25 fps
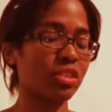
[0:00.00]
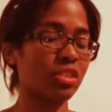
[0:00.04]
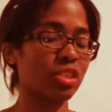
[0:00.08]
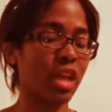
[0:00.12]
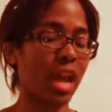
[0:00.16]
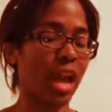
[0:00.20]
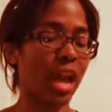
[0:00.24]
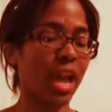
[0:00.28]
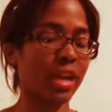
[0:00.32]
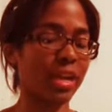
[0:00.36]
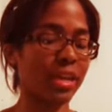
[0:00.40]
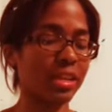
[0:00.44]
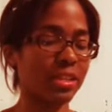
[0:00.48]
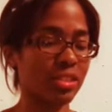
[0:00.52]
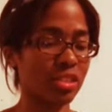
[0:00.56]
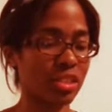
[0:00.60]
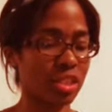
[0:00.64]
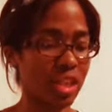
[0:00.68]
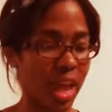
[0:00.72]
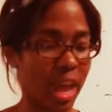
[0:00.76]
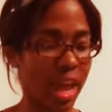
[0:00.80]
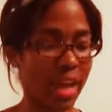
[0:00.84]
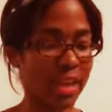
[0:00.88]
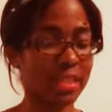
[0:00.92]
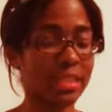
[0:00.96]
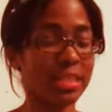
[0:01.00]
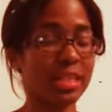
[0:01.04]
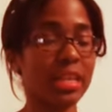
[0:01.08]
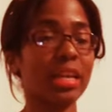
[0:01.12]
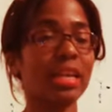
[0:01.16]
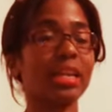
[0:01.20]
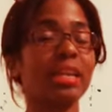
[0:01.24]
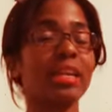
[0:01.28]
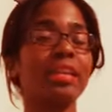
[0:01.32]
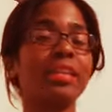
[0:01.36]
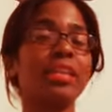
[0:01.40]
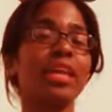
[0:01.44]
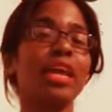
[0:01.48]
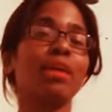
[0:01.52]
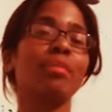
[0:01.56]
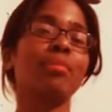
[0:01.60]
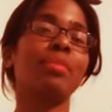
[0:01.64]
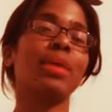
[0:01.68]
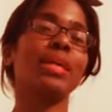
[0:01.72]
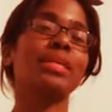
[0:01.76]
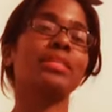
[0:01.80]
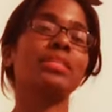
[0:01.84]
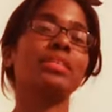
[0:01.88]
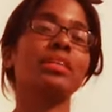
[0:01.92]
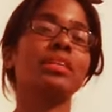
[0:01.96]
Jack, and Jackson, and they
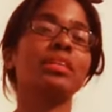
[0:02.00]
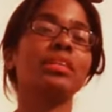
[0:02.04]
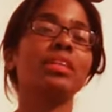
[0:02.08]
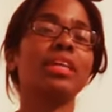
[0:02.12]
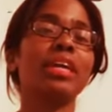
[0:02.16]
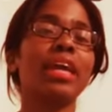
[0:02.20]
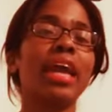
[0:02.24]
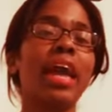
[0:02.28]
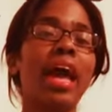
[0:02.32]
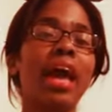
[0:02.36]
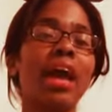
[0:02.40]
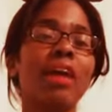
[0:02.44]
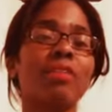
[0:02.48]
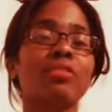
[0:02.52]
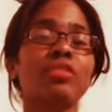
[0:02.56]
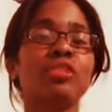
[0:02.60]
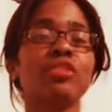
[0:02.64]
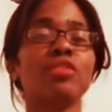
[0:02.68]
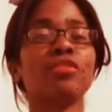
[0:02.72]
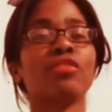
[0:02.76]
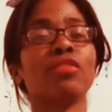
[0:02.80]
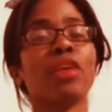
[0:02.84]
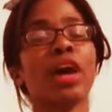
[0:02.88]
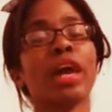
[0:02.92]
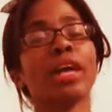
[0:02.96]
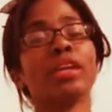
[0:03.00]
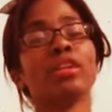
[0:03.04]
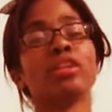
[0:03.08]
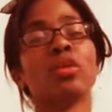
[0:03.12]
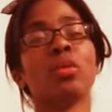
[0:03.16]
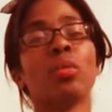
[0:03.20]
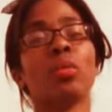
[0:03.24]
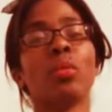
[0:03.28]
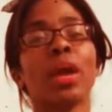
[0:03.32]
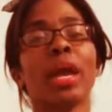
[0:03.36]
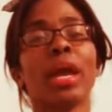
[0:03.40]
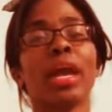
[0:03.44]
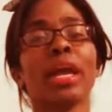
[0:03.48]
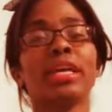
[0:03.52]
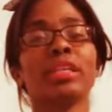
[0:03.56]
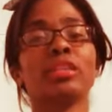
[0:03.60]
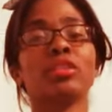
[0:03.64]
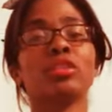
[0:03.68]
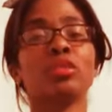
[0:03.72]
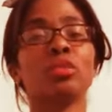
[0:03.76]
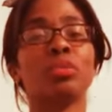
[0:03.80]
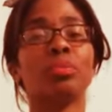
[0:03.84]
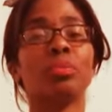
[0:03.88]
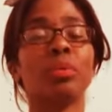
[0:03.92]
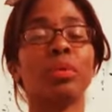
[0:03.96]
basically have to find a way
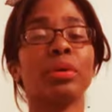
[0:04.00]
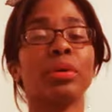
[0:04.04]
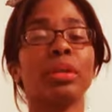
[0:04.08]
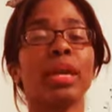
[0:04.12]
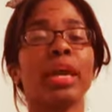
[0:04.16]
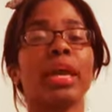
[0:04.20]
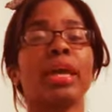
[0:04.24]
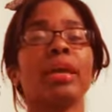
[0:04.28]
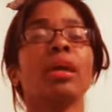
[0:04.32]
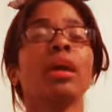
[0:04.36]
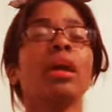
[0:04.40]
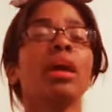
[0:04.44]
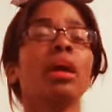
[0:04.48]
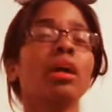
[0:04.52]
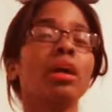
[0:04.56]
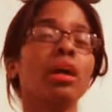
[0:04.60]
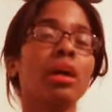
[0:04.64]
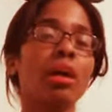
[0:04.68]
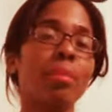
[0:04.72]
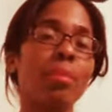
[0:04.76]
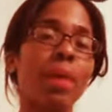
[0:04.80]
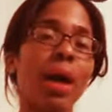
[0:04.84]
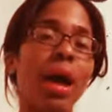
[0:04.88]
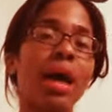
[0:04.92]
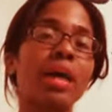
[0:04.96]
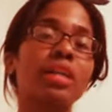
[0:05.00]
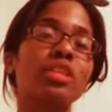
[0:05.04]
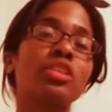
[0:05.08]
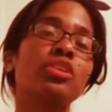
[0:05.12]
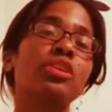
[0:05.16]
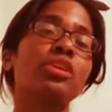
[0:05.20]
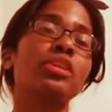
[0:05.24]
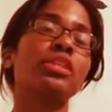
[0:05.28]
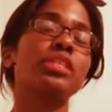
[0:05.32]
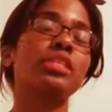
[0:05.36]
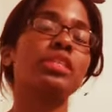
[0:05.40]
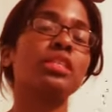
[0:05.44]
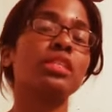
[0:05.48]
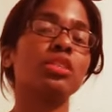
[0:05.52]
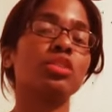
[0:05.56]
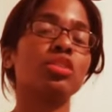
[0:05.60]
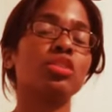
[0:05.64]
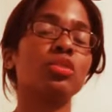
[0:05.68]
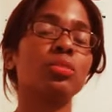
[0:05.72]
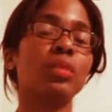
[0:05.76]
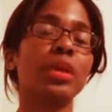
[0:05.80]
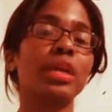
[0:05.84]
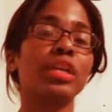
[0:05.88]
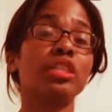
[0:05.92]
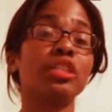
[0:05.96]
to put a kibosh on the
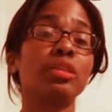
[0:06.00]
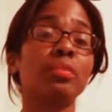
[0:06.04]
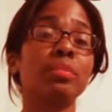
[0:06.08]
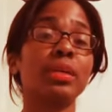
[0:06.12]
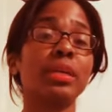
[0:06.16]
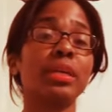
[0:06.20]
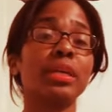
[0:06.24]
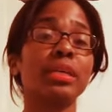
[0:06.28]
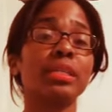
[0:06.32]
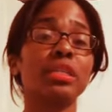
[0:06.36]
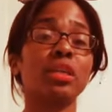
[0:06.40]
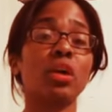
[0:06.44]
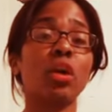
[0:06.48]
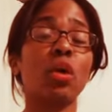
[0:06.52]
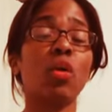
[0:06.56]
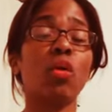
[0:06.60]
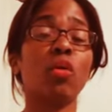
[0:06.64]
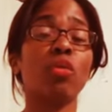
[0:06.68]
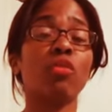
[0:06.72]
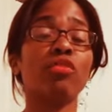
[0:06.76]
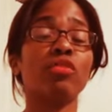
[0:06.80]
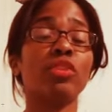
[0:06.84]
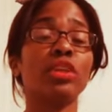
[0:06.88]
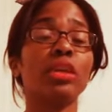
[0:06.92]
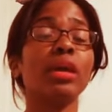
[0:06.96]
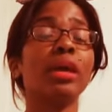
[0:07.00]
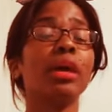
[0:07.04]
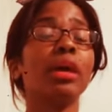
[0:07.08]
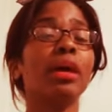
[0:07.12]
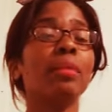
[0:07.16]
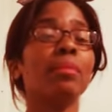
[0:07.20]
situation because Ovi